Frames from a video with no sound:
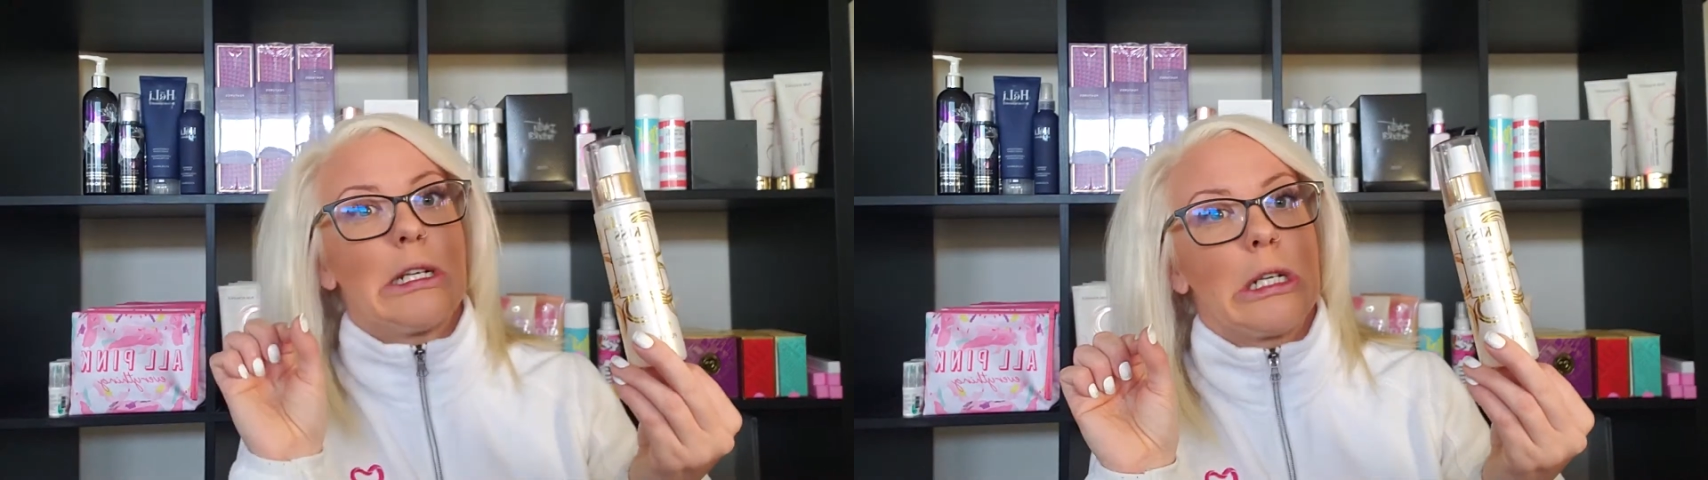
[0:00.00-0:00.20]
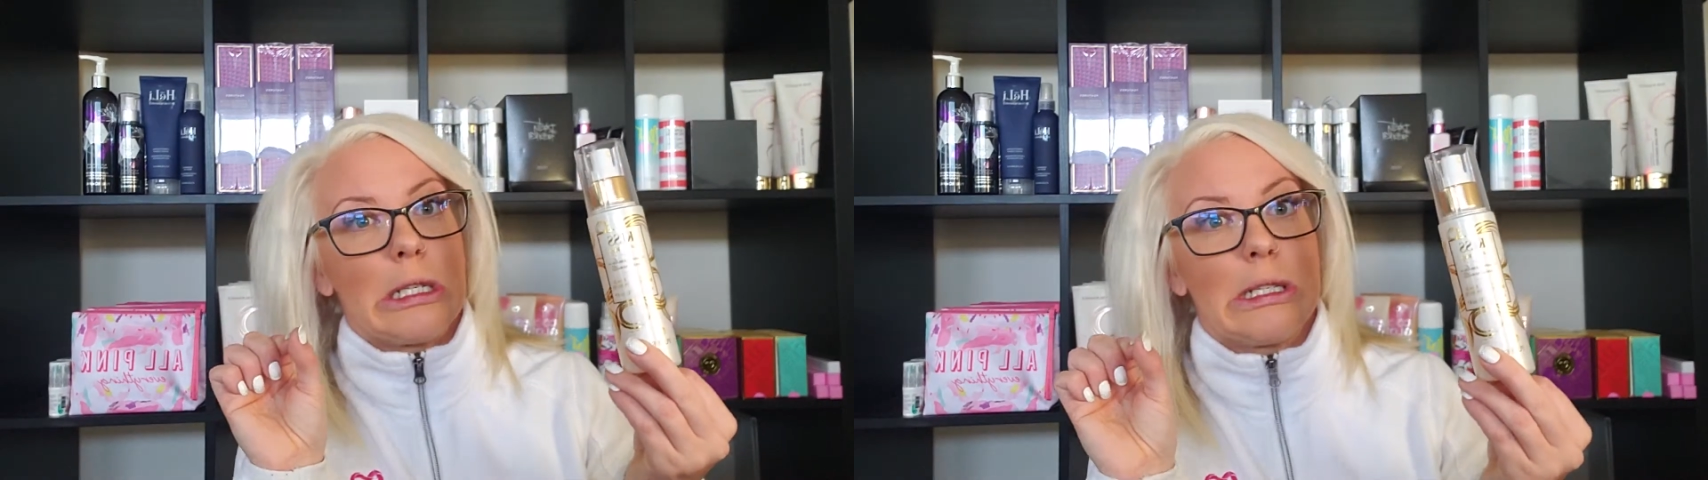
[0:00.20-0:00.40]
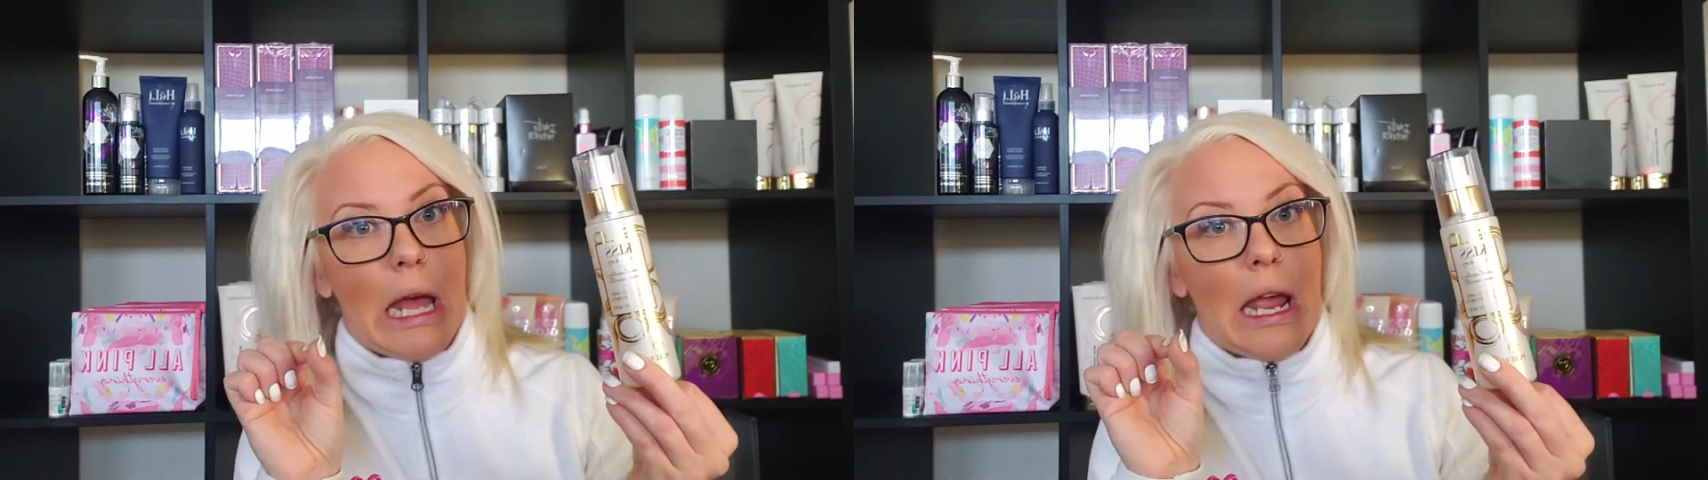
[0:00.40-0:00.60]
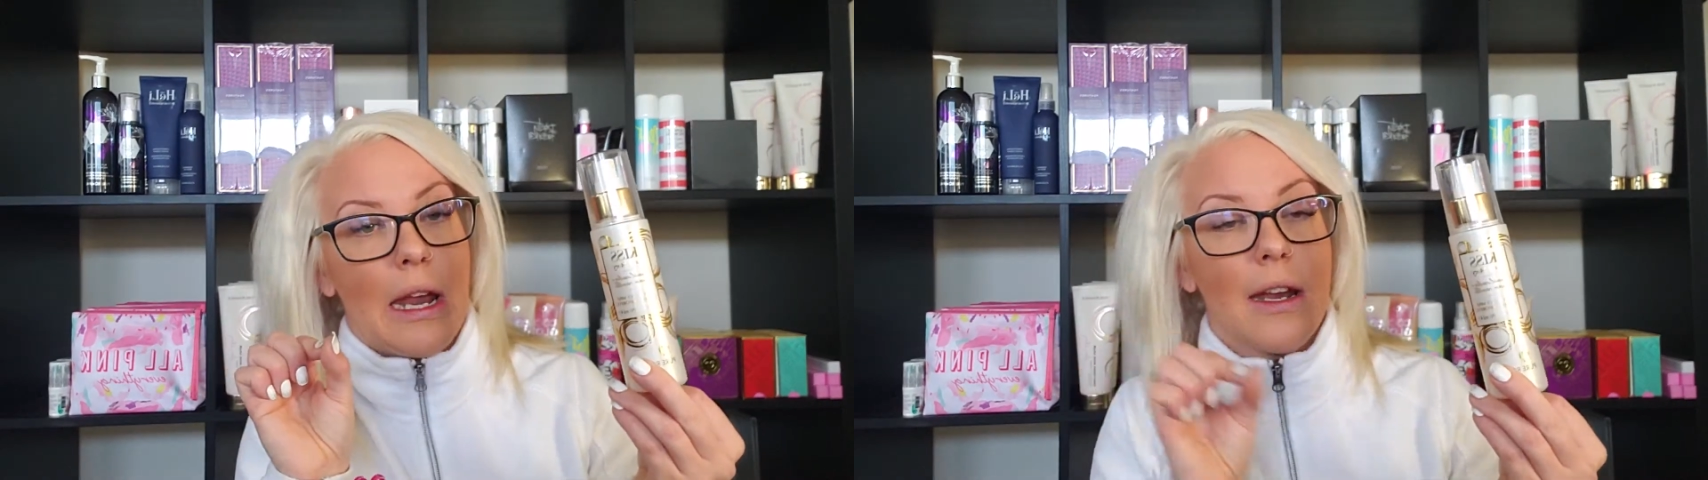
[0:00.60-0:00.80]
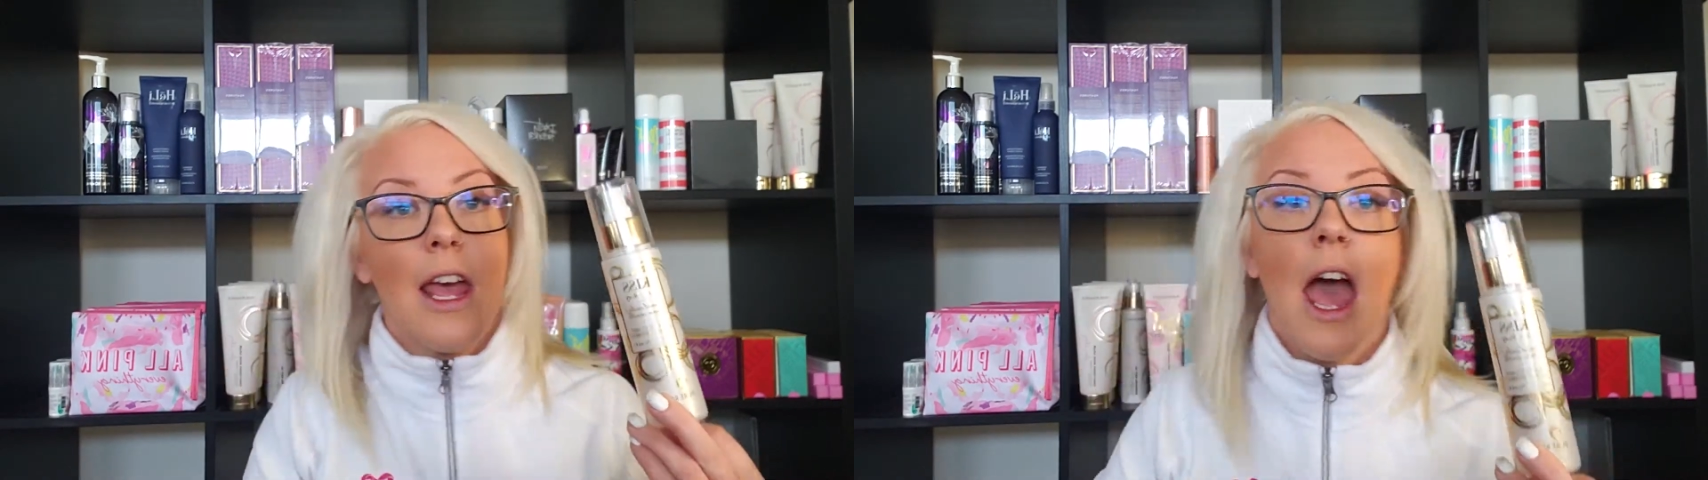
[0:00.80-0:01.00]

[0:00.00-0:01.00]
Just saying.